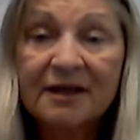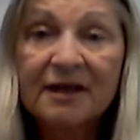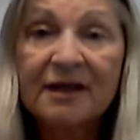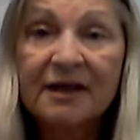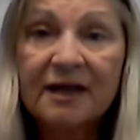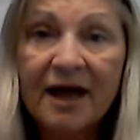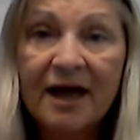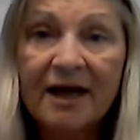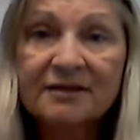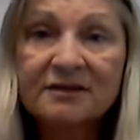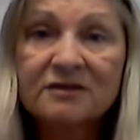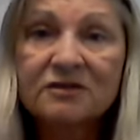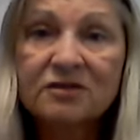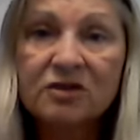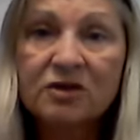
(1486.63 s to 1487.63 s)
He
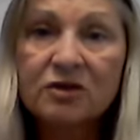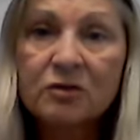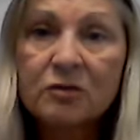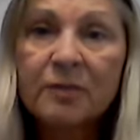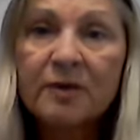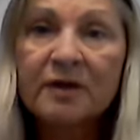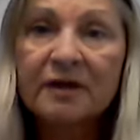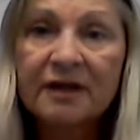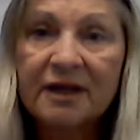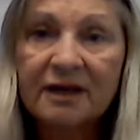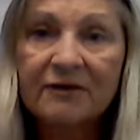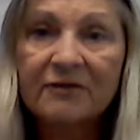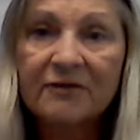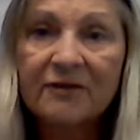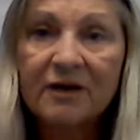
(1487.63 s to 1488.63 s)
asks, Do you
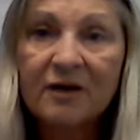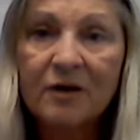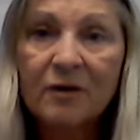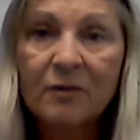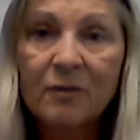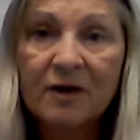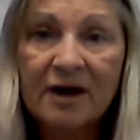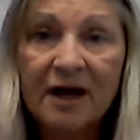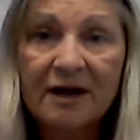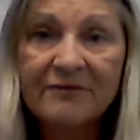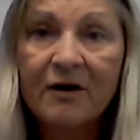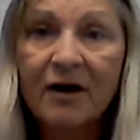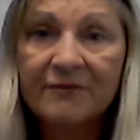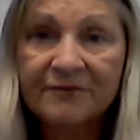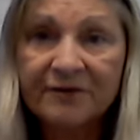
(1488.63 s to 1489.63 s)
believe what I've
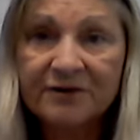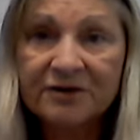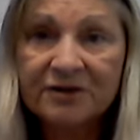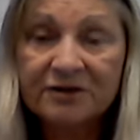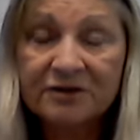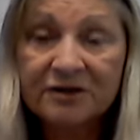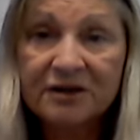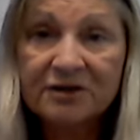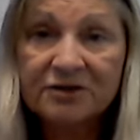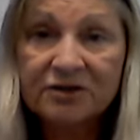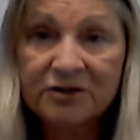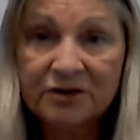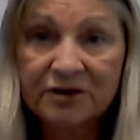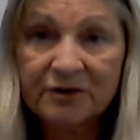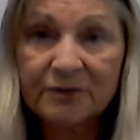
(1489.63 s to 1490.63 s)
offered
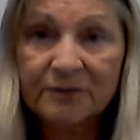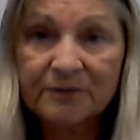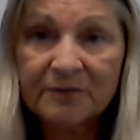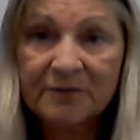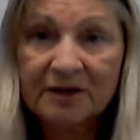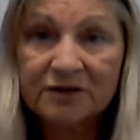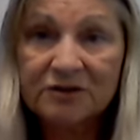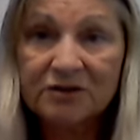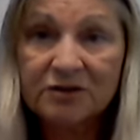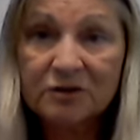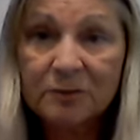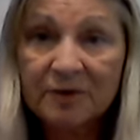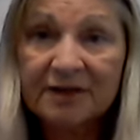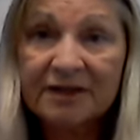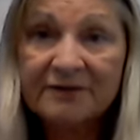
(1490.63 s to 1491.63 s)
to you? Do you
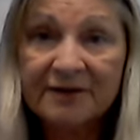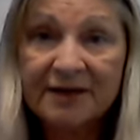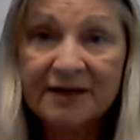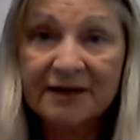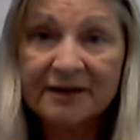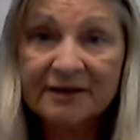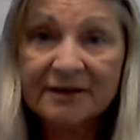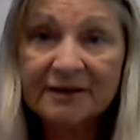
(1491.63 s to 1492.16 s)
believe in it?